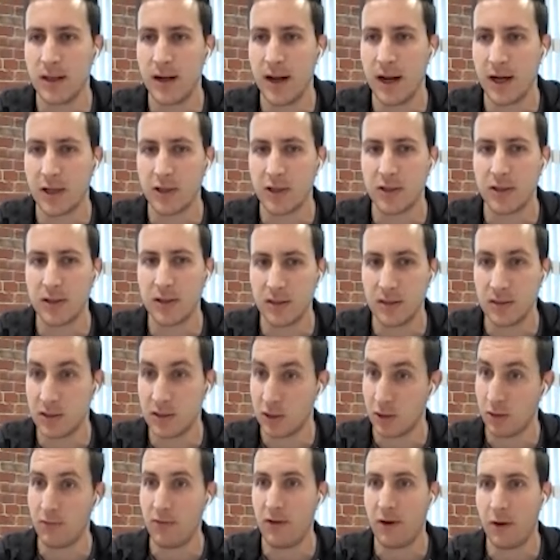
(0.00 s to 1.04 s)
and actually
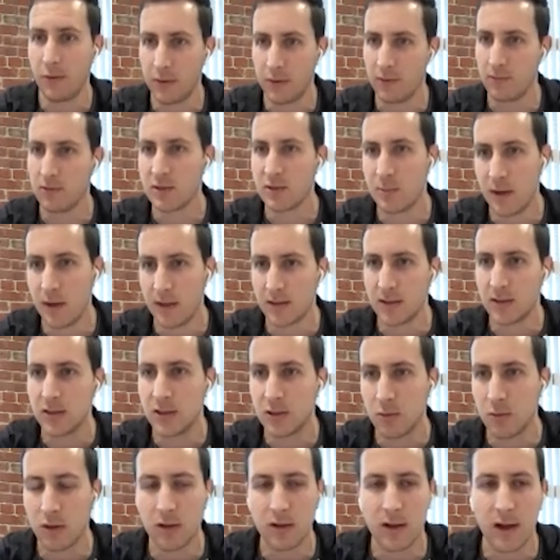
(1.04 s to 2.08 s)
serve healthy responses
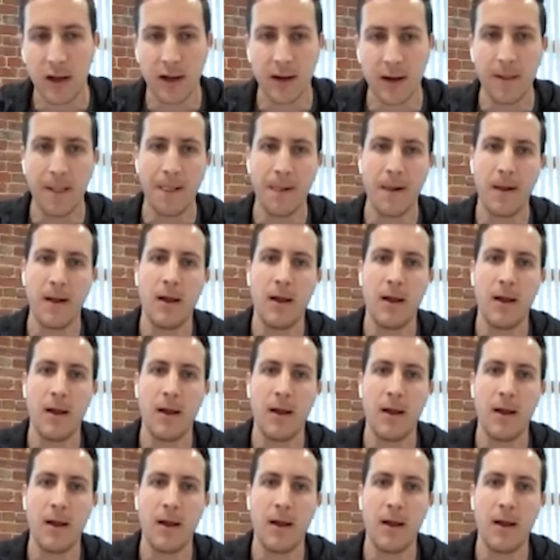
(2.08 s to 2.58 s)
to our client.